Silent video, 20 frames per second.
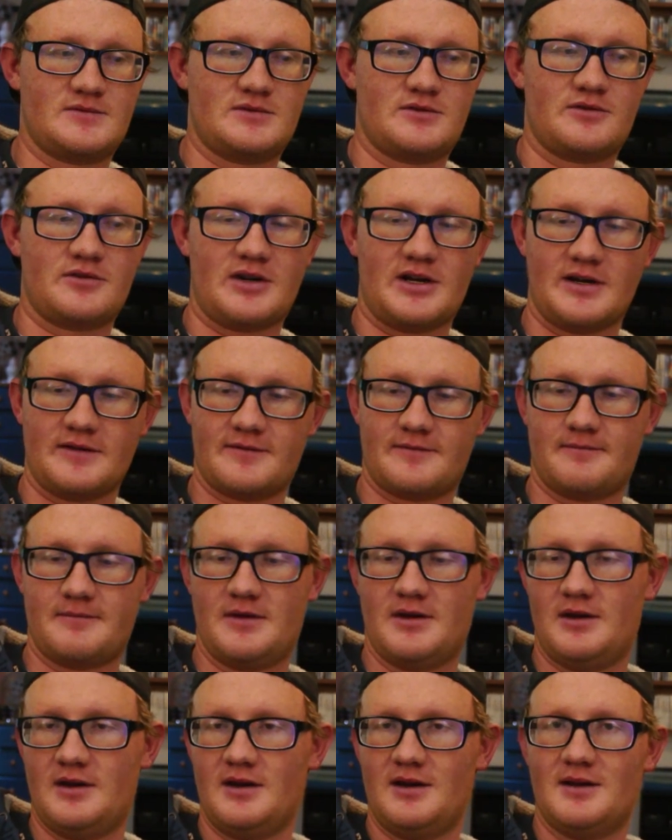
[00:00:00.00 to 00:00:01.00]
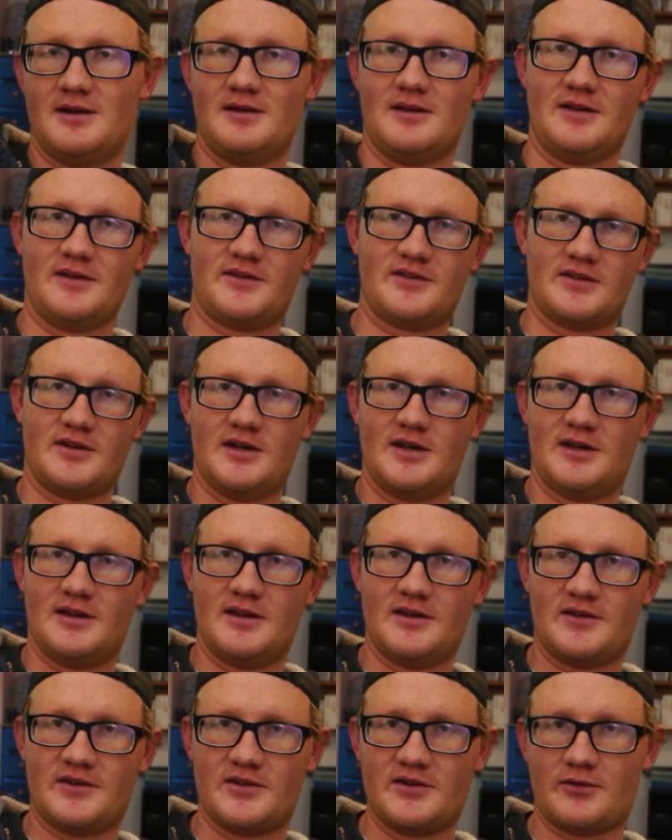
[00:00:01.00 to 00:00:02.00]
drive. Let's
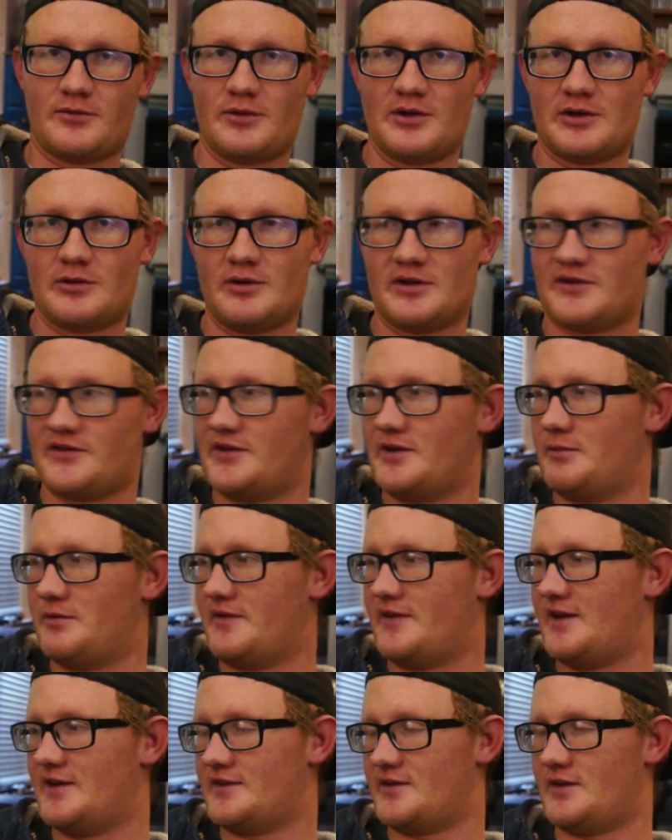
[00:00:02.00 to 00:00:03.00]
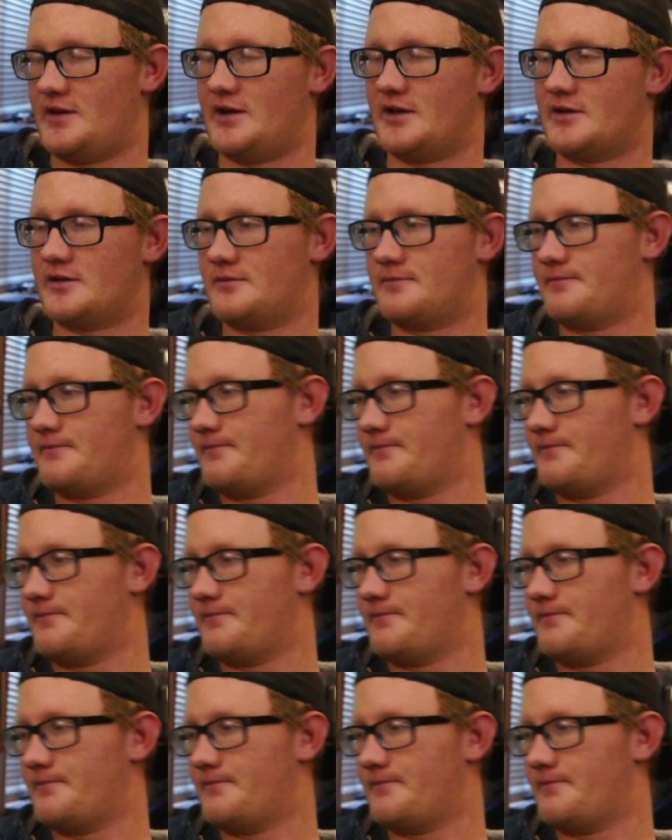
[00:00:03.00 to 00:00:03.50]
just really quick see what that's like.